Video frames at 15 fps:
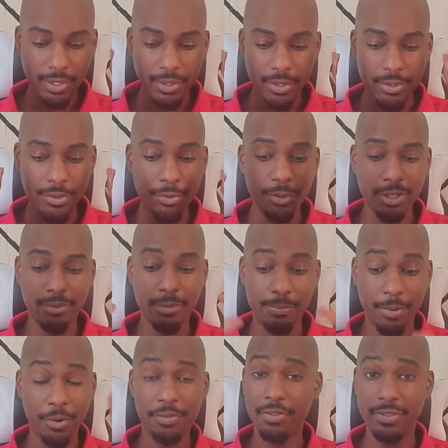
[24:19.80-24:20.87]

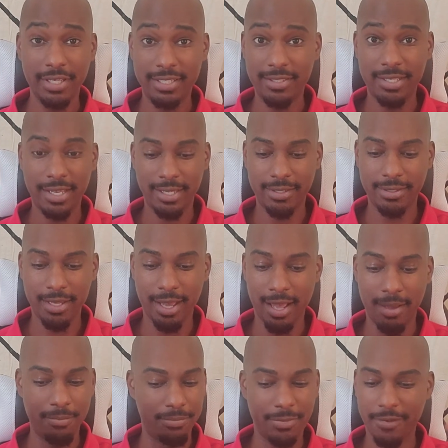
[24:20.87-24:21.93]
Googleable, both of these things.
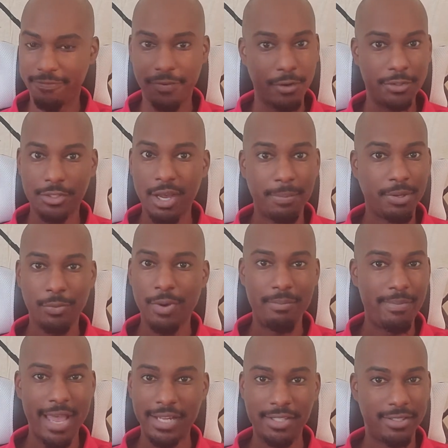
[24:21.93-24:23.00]
The first couple of
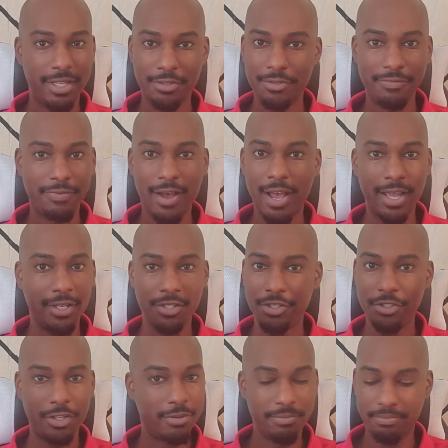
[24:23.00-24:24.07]
web matches that you find
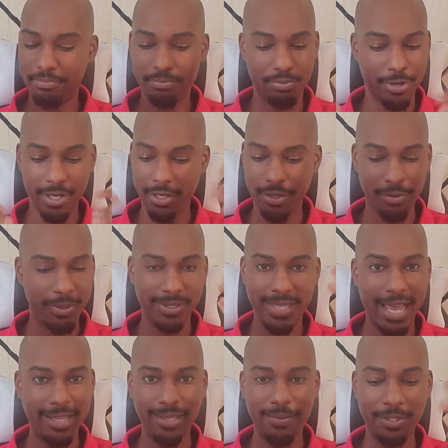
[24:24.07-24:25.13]
should bring you
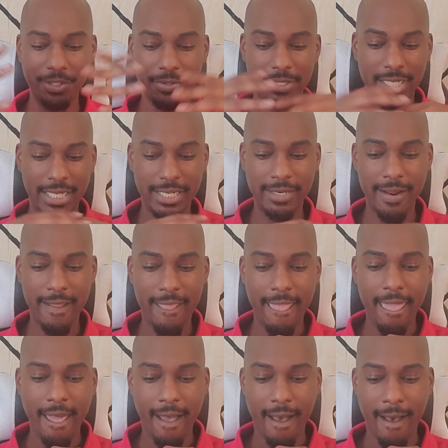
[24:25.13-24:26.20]
exactly what you need.
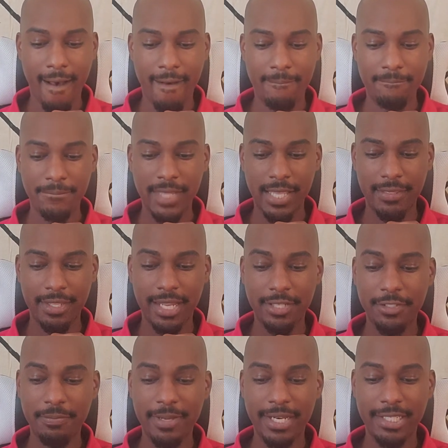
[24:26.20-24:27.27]
The
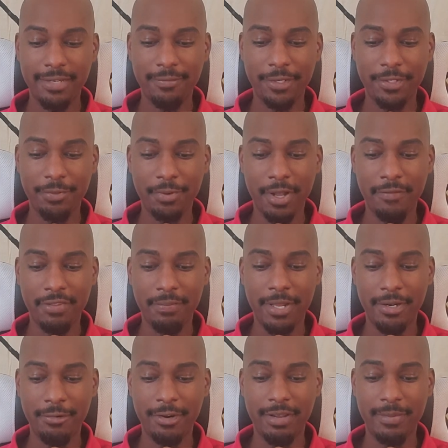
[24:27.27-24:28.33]
Lesser Banishing Ritual of the
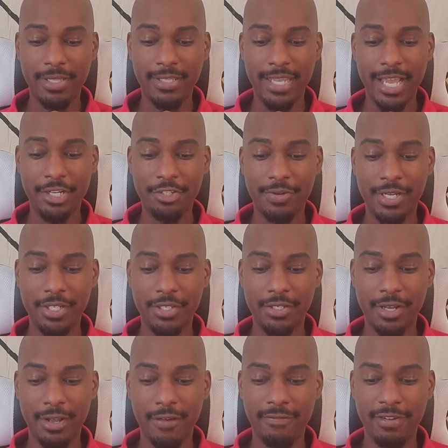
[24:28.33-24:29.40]
Pentagram and the
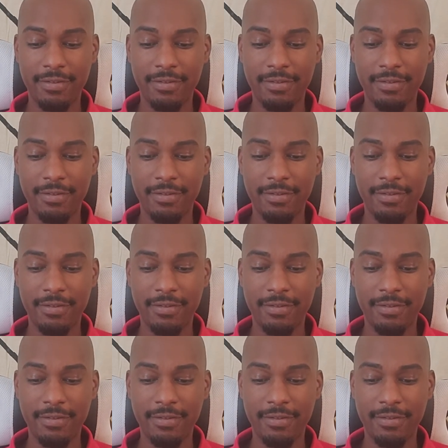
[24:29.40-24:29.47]
Adjuration of